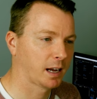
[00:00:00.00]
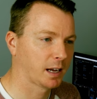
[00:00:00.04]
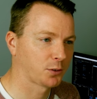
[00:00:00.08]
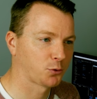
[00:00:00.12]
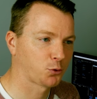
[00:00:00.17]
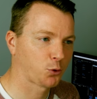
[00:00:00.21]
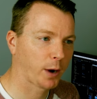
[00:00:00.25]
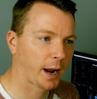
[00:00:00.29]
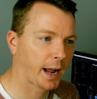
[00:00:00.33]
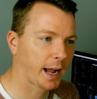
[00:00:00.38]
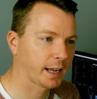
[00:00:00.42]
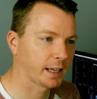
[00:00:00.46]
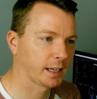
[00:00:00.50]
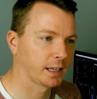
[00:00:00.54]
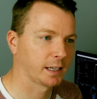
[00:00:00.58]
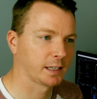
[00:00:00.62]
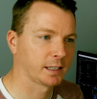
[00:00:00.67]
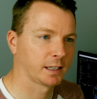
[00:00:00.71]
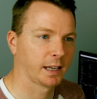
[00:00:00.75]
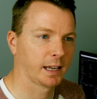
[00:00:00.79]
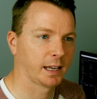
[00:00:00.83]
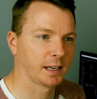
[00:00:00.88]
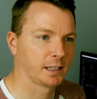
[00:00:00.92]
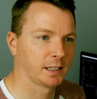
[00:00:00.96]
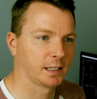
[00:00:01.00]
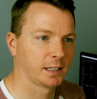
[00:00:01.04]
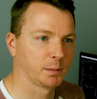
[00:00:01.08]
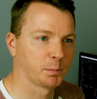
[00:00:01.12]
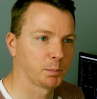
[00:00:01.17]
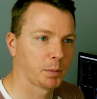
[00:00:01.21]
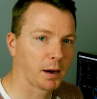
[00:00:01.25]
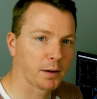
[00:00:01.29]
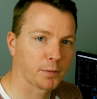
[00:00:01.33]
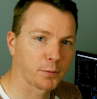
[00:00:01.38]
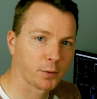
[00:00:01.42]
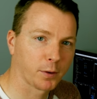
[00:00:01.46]
dragging, any
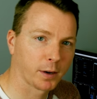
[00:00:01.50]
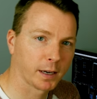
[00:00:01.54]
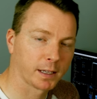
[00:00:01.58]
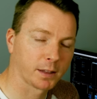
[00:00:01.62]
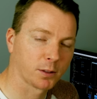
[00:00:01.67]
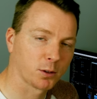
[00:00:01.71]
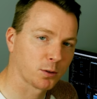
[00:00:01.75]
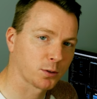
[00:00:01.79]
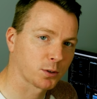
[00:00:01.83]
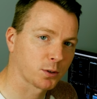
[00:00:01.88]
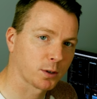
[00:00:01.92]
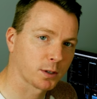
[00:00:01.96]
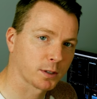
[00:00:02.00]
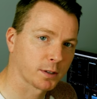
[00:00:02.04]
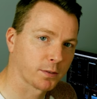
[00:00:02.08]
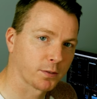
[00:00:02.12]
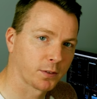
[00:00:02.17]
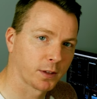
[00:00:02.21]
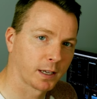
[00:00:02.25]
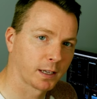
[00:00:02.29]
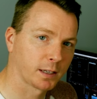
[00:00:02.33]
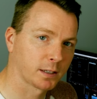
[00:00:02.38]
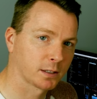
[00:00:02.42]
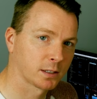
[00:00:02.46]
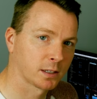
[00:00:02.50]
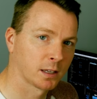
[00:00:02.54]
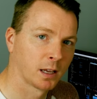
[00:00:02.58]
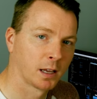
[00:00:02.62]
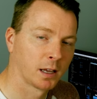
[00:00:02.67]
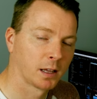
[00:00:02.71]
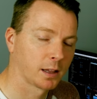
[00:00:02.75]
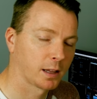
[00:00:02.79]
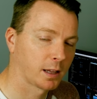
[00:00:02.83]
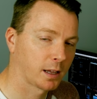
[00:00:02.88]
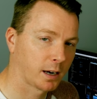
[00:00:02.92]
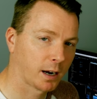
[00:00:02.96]
buffering, those sorts of things,
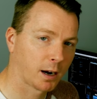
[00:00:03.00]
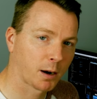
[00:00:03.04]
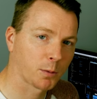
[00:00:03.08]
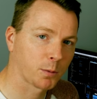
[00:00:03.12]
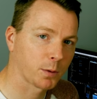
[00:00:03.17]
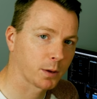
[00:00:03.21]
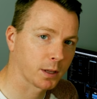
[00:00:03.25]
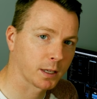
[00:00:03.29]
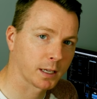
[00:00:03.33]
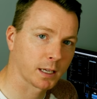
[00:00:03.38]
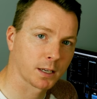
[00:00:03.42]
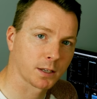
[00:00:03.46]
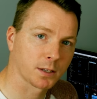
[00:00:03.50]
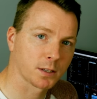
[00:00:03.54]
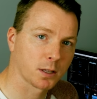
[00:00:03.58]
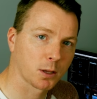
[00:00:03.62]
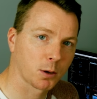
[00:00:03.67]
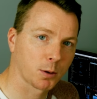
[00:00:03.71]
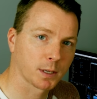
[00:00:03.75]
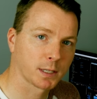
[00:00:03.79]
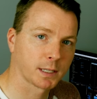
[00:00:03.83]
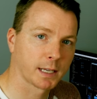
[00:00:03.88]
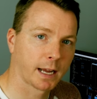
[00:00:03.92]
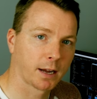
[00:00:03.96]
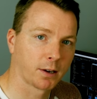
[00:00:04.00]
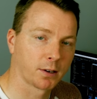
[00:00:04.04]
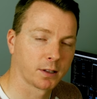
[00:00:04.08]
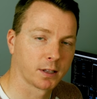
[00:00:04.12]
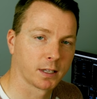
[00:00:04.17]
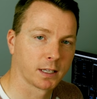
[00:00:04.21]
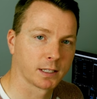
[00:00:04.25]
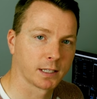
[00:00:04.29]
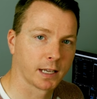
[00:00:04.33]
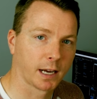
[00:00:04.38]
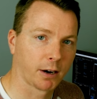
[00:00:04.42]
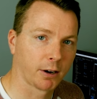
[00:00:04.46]
they are really going to slow us down in
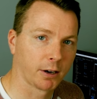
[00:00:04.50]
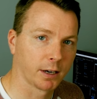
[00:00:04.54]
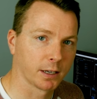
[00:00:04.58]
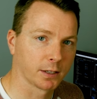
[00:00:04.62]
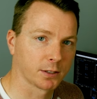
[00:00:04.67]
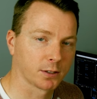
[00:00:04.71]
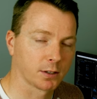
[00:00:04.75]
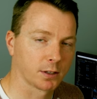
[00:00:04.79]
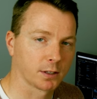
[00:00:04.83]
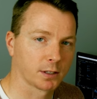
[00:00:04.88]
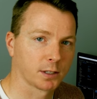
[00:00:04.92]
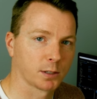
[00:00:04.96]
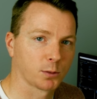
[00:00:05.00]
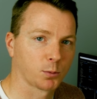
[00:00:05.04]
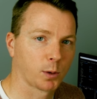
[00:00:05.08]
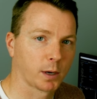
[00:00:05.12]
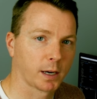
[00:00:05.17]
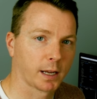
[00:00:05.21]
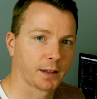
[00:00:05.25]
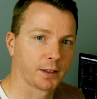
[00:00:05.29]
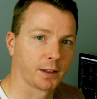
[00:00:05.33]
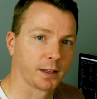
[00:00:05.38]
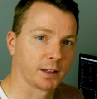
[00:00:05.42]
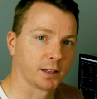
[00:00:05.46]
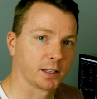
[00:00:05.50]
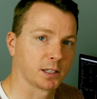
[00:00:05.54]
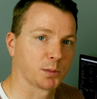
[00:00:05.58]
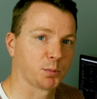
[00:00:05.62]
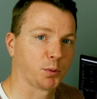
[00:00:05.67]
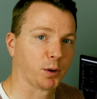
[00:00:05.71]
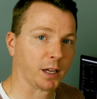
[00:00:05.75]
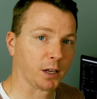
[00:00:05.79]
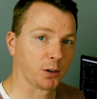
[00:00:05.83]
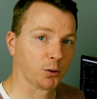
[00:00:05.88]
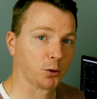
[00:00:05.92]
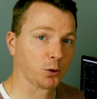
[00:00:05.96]
this area. So this is one I think that's
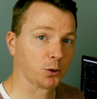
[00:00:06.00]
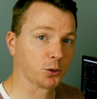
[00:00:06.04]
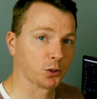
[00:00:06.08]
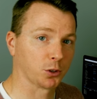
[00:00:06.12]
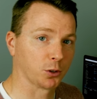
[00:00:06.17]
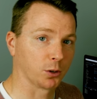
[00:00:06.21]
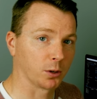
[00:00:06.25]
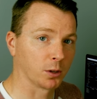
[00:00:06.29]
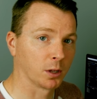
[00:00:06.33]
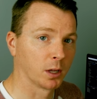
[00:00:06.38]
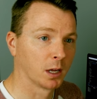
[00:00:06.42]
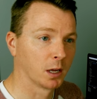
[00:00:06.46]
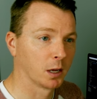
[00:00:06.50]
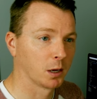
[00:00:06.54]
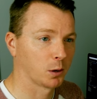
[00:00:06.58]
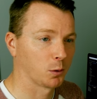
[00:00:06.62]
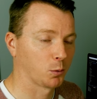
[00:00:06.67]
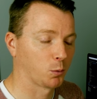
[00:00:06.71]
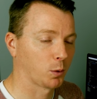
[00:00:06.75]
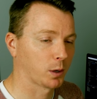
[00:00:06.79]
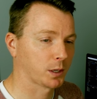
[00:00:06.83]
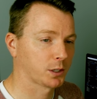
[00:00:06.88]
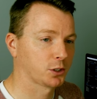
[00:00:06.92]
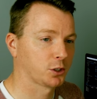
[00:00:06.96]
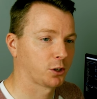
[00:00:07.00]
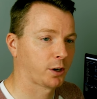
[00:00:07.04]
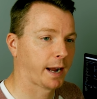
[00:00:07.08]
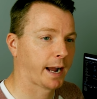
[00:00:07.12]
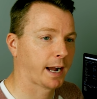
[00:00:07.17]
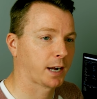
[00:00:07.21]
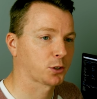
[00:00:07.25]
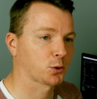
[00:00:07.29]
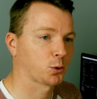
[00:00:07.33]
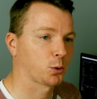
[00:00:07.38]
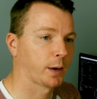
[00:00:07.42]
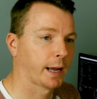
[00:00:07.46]
pretty crucial. What's your
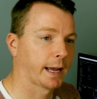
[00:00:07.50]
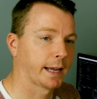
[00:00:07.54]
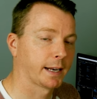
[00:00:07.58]
actual